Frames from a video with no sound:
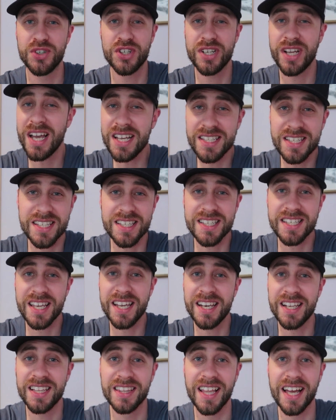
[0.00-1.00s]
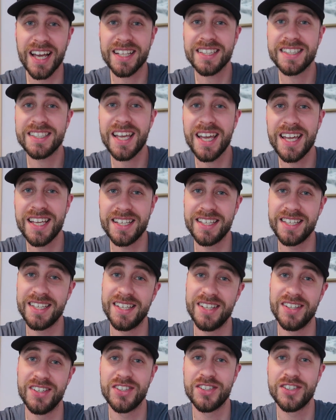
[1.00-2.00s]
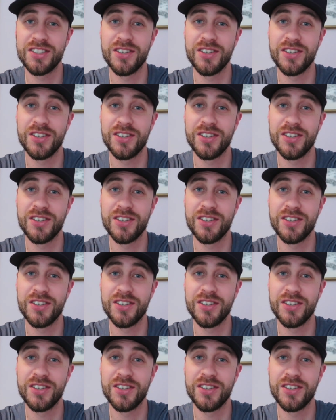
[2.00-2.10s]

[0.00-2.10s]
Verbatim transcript: she hasn't seen in like 10 years.